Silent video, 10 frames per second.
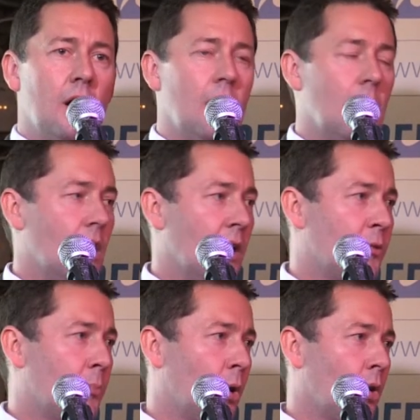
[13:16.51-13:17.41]

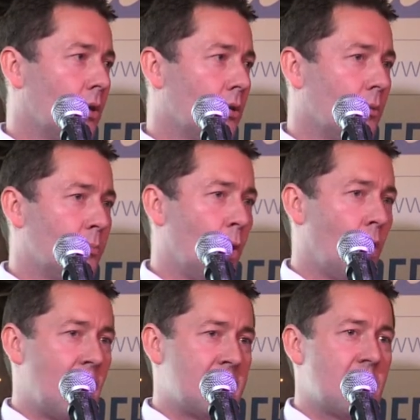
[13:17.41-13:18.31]
and to pull
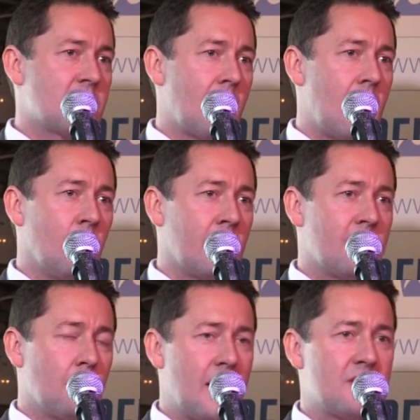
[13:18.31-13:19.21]
that data out and
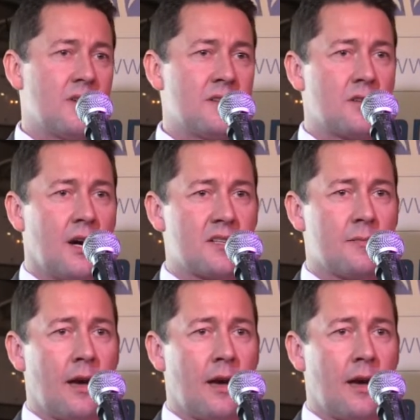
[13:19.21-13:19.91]
give them better insights